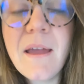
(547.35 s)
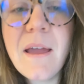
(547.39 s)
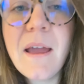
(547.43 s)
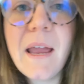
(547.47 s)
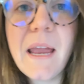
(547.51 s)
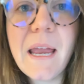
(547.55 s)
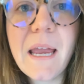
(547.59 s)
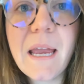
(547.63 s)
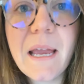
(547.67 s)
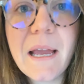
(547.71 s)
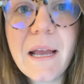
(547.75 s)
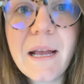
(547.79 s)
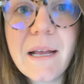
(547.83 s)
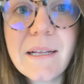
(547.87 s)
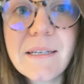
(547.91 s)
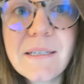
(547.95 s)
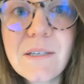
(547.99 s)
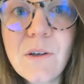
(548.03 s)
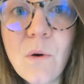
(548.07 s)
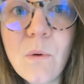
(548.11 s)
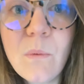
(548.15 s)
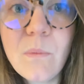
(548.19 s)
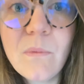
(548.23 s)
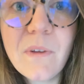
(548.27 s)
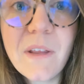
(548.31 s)
and
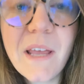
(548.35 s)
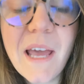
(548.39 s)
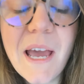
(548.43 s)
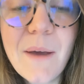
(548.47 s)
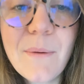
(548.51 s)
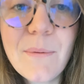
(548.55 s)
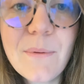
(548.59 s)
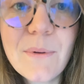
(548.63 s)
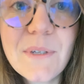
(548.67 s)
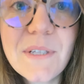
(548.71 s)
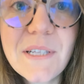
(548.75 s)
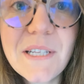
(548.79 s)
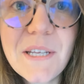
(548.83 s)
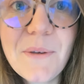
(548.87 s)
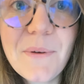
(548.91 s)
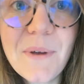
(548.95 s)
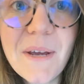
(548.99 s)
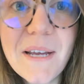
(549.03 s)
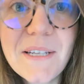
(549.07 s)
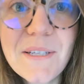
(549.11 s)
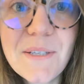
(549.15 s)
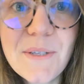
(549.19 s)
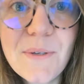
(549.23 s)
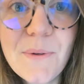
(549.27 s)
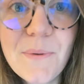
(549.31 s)
hopefully I will see you
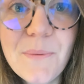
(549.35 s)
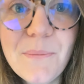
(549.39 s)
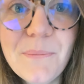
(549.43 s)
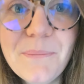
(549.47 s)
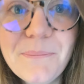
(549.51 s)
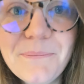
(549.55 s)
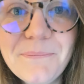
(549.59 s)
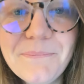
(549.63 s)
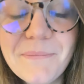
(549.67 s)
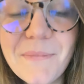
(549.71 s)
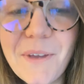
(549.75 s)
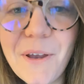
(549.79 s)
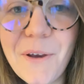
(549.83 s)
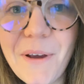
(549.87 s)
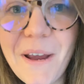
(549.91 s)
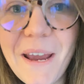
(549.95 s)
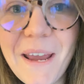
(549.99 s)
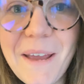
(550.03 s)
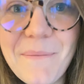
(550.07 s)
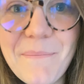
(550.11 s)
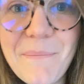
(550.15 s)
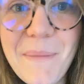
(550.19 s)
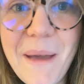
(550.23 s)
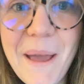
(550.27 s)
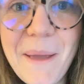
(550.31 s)
guys soon. All
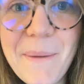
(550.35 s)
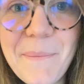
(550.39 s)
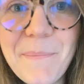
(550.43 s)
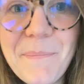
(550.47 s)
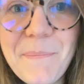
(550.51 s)
right, bye.